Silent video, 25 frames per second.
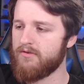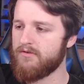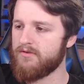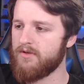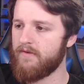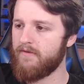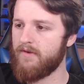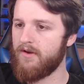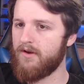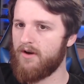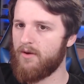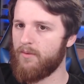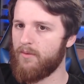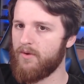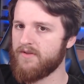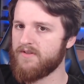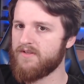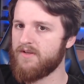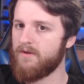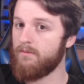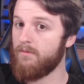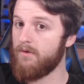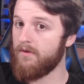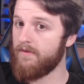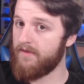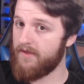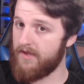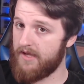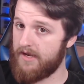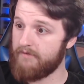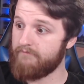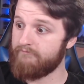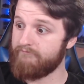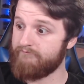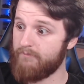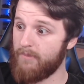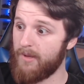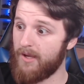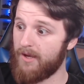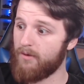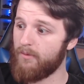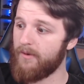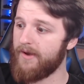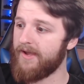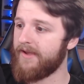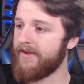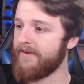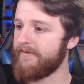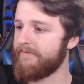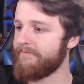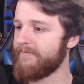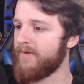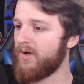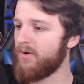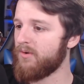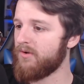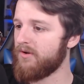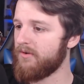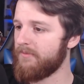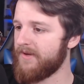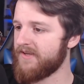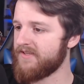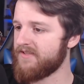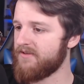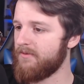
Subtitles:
So if you are wanting one, then be quick. I wouldn't mess